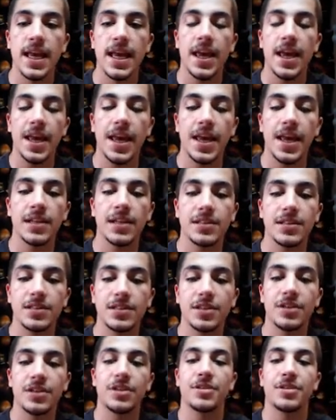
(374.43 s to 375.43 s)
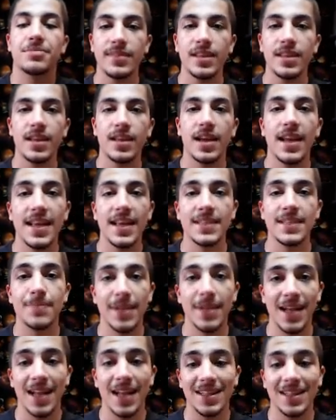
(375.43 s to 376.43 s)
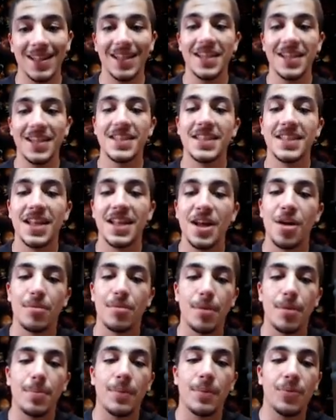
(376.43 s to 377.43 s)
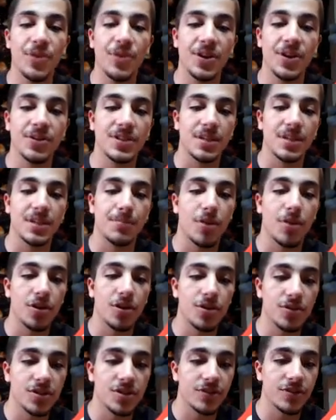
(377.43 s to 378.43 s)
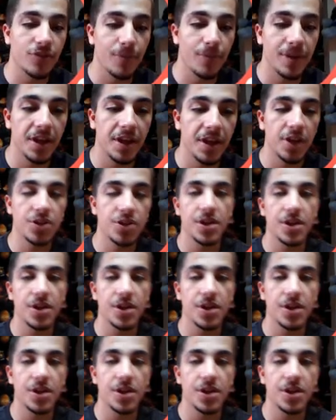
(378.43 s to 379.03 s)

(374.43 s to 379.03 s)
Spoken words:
And the last but not least, pop-up windows that block users from engaging.